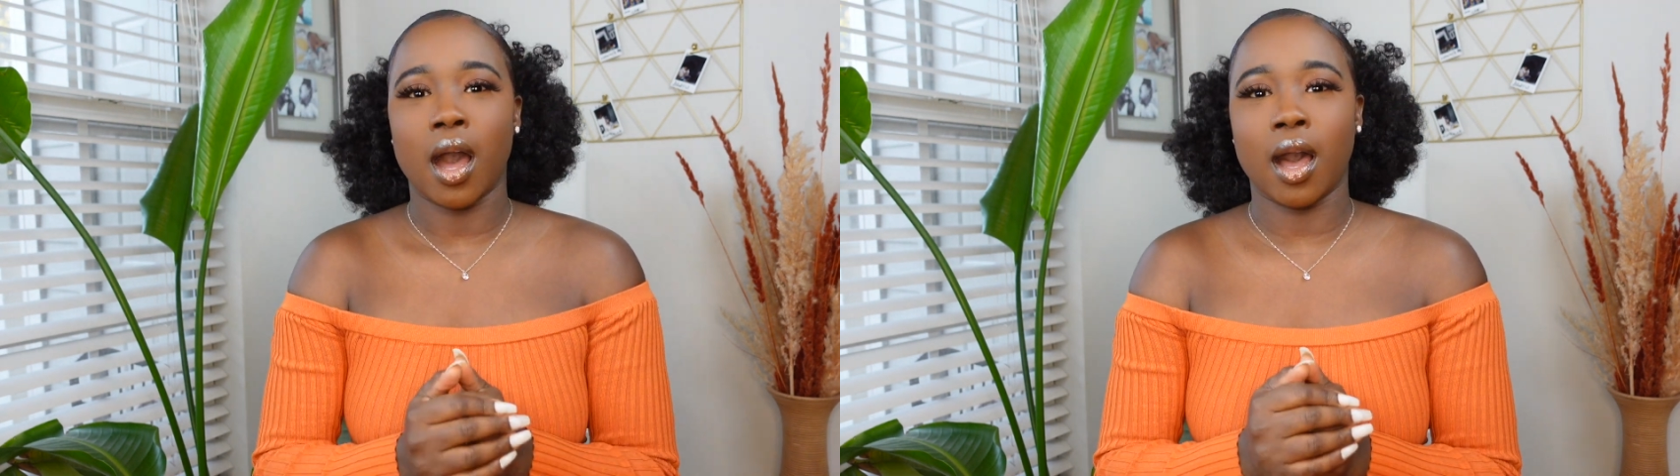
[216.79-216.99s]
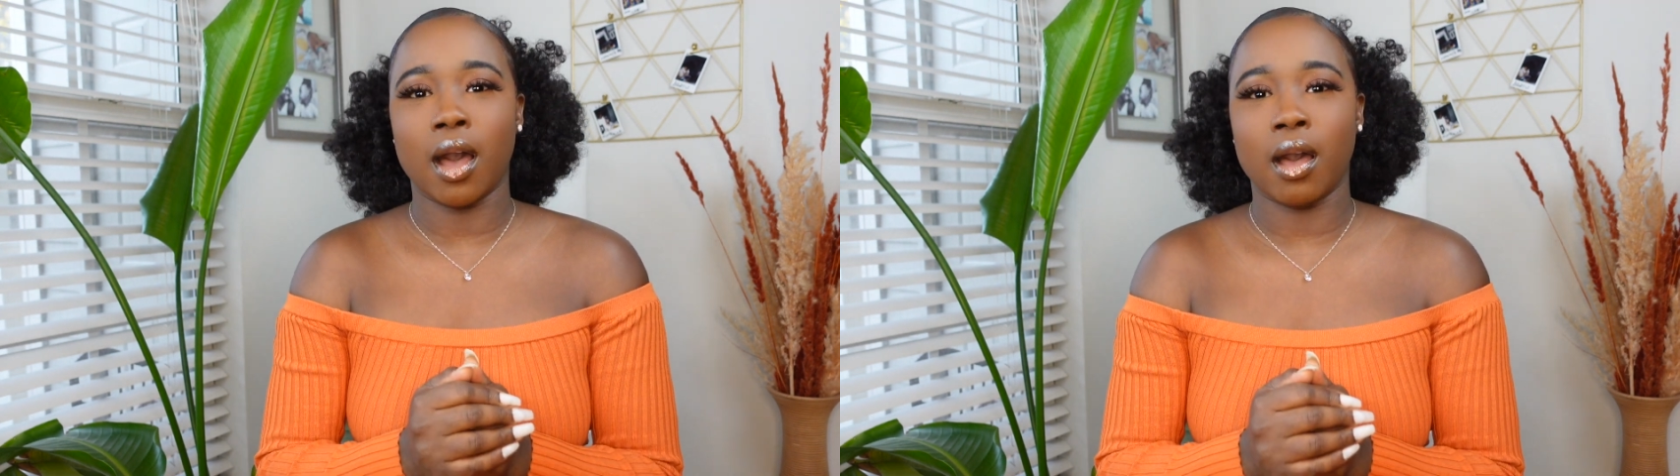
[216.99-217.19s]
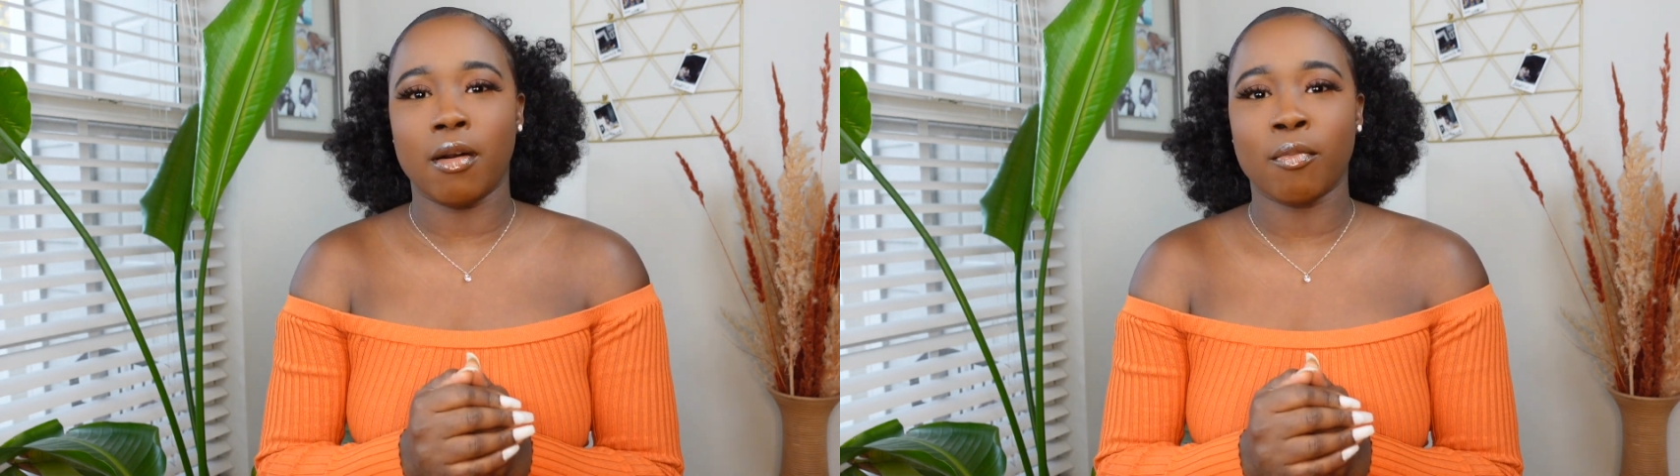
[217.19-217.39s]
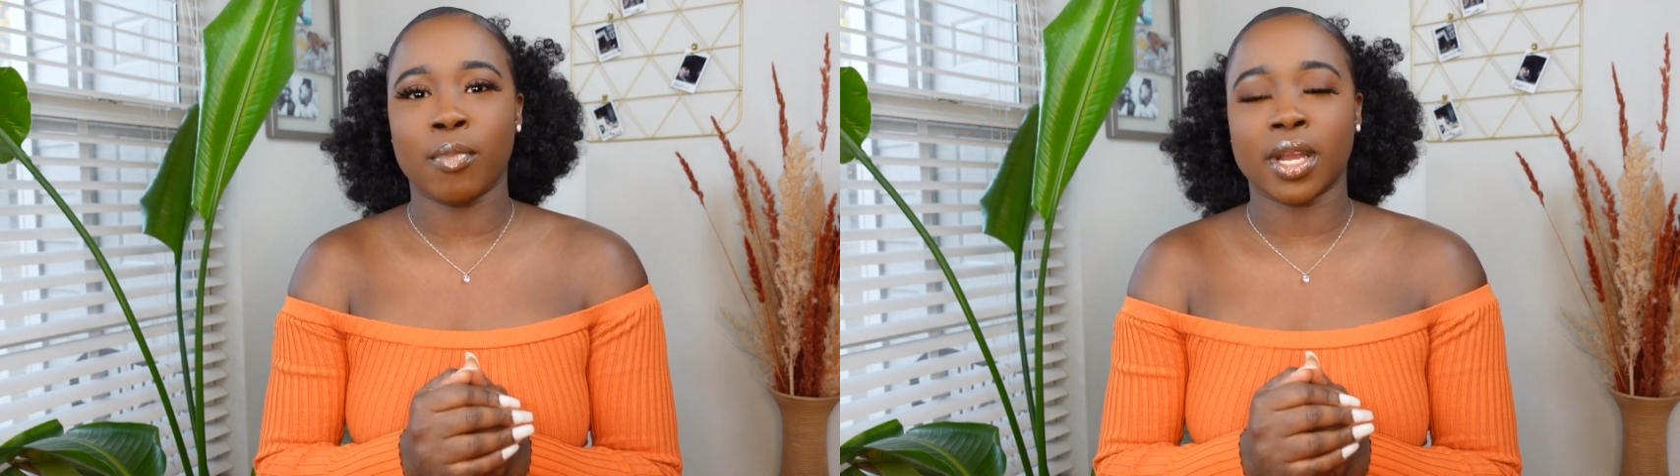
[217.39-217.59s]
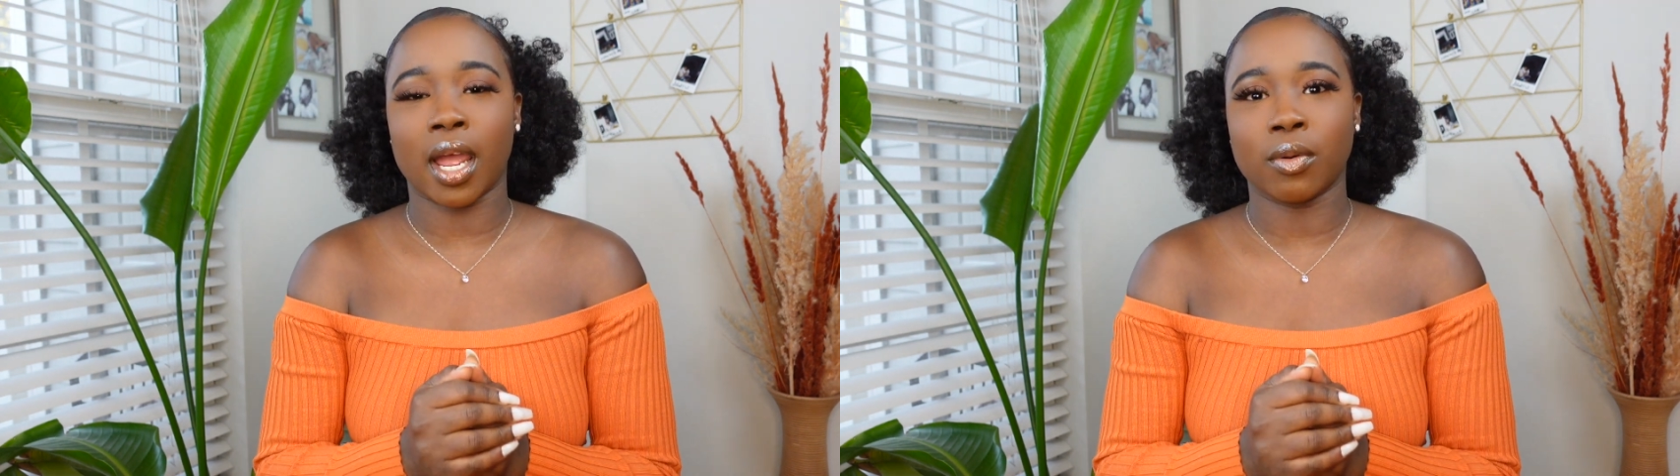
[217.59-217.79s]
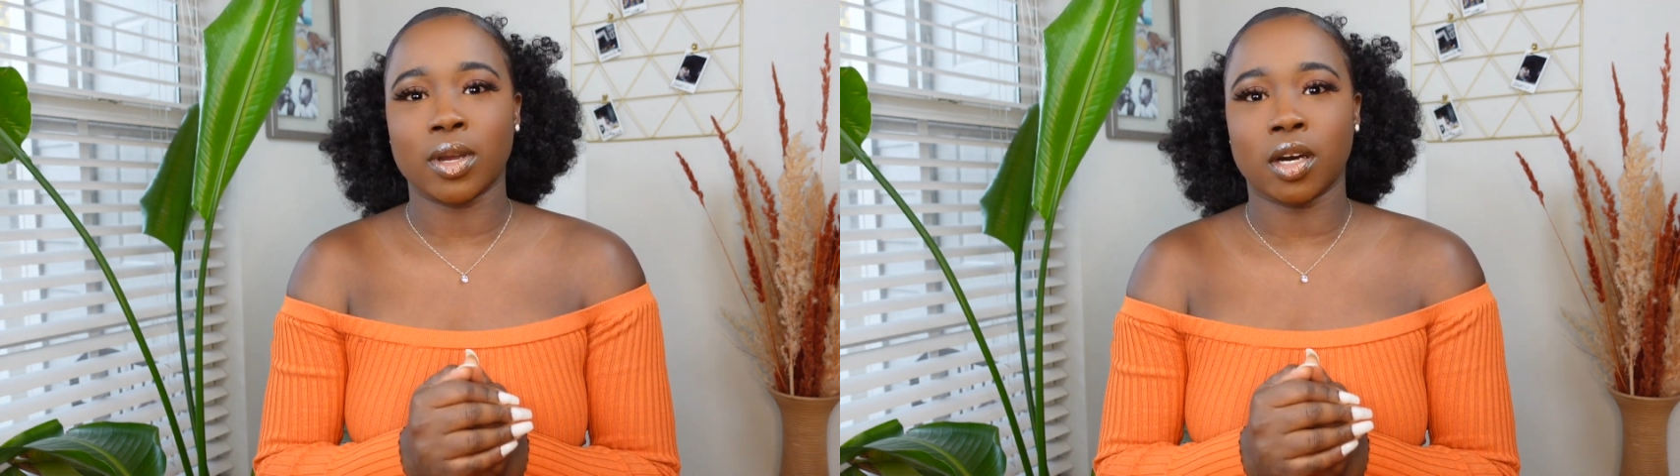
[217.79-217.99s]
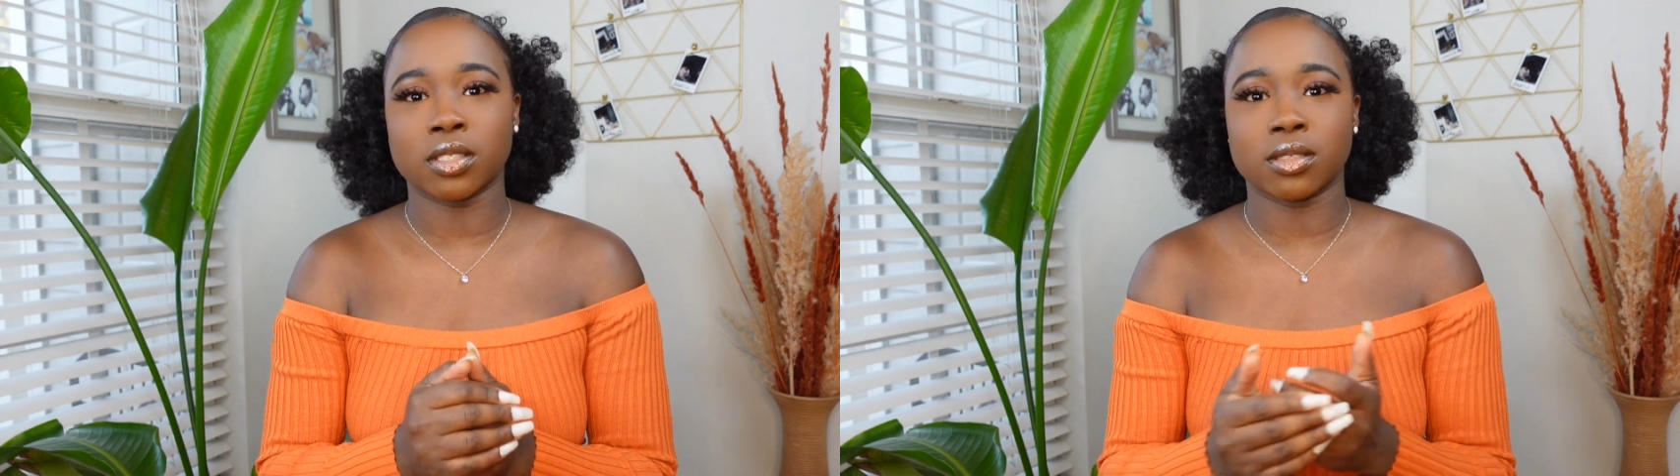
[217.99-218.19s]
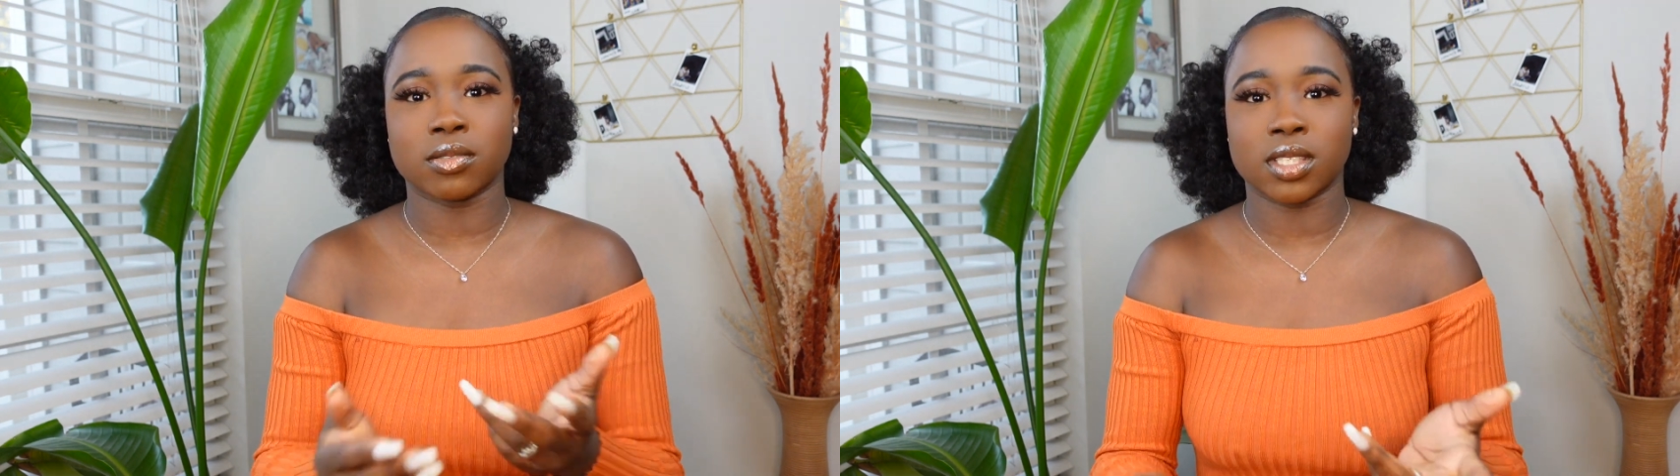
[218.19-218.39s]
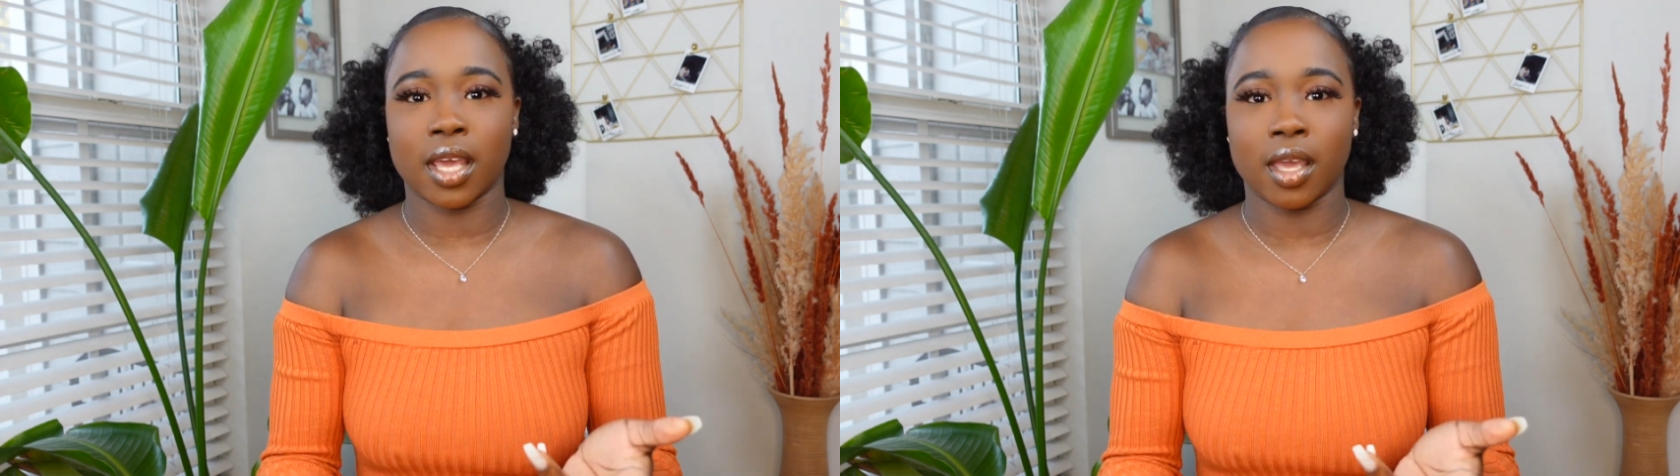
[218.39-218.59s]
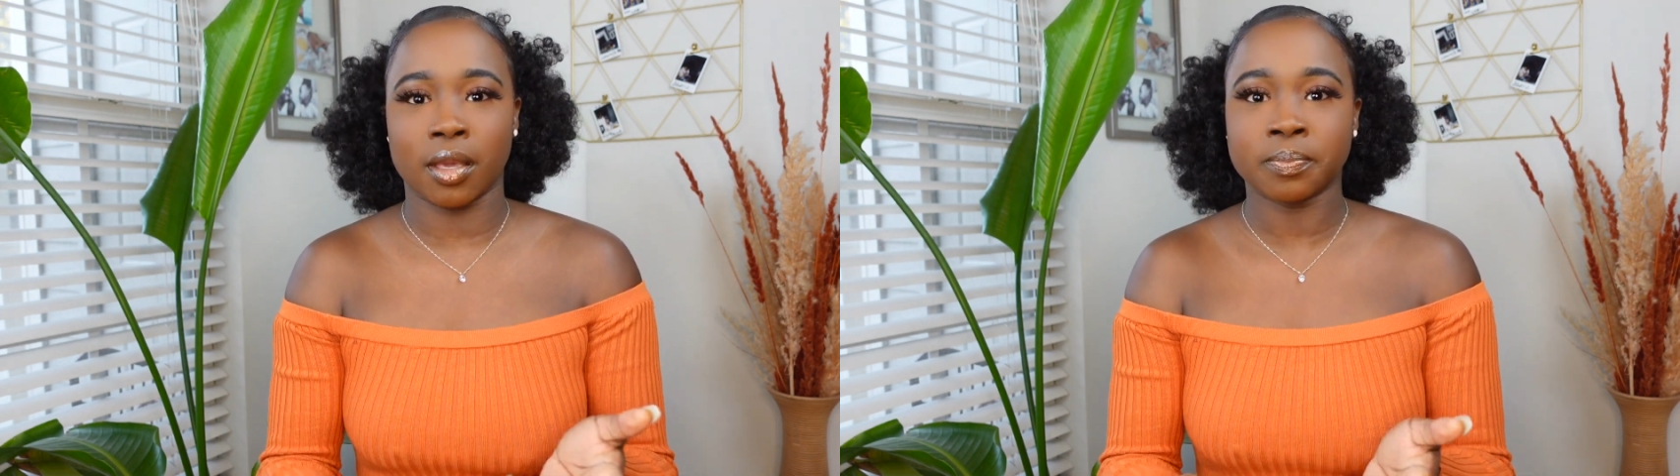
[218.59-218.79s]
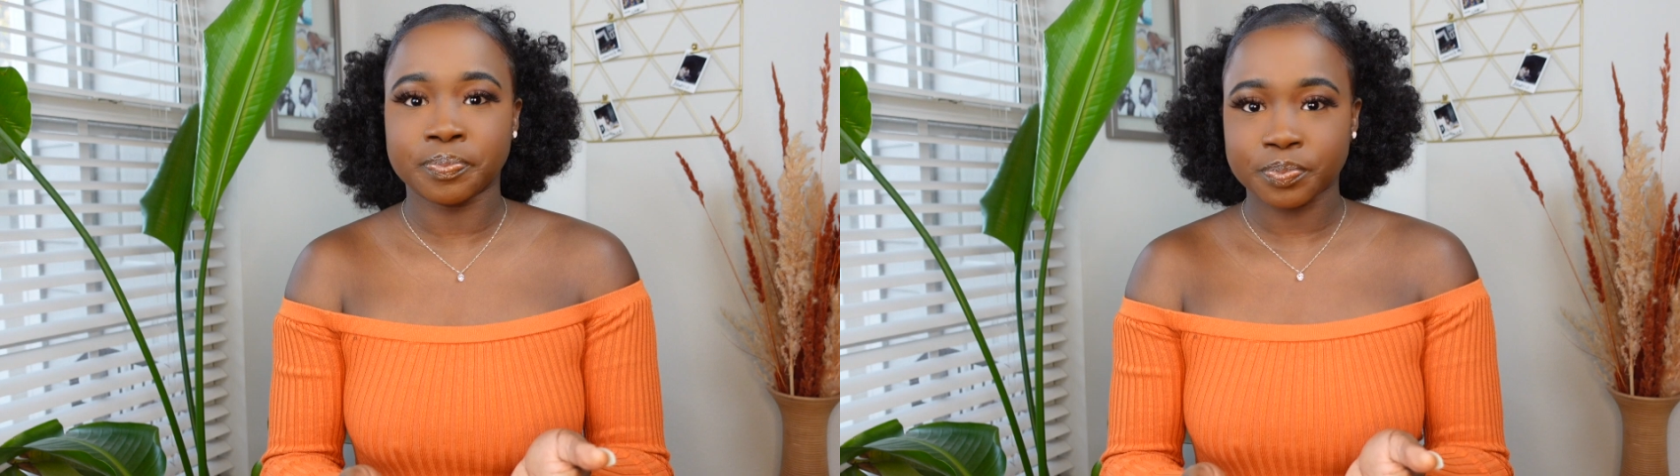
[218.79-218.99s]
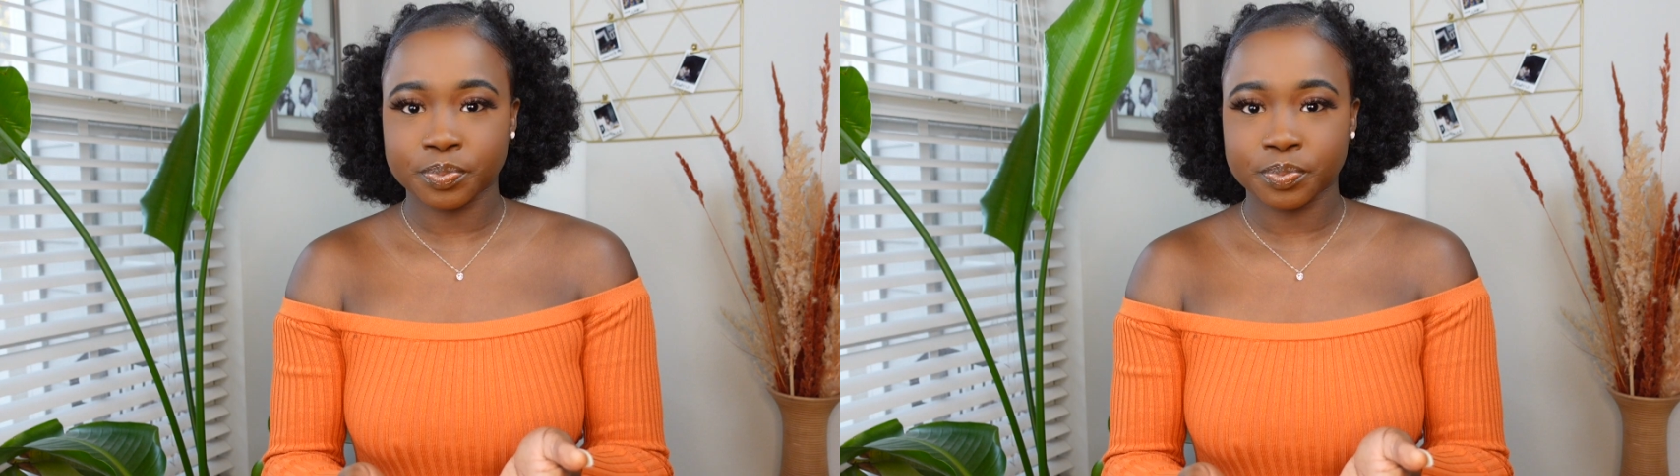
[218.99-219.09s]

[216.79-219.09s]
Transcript: But I would also say